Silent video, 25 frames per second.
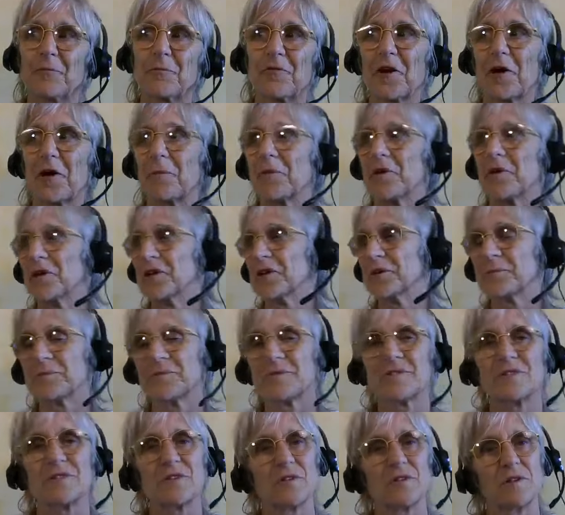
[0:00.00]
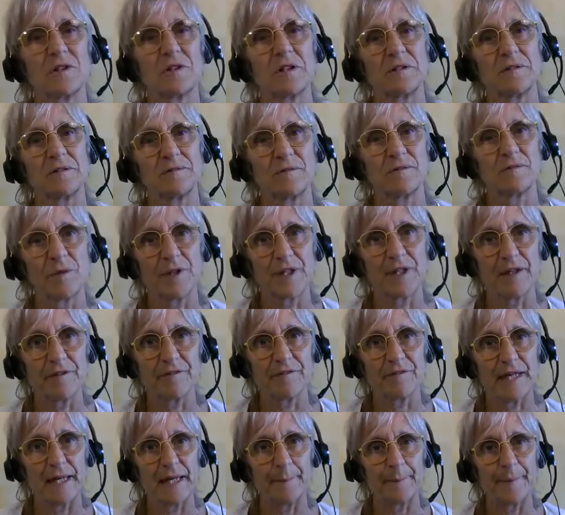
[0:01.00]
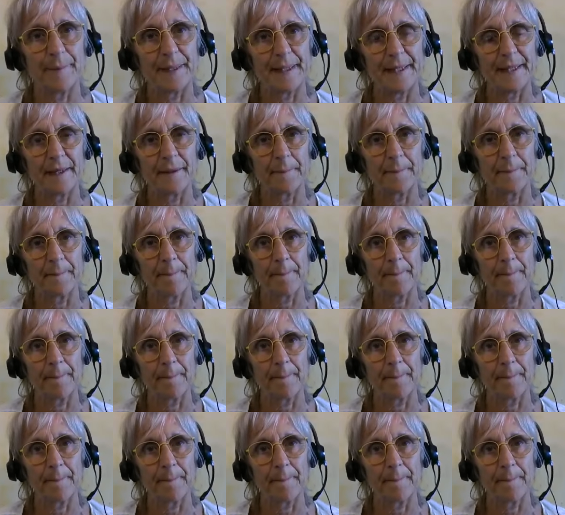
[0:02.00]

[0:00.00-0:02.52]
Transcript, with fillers: problems or whatever happening?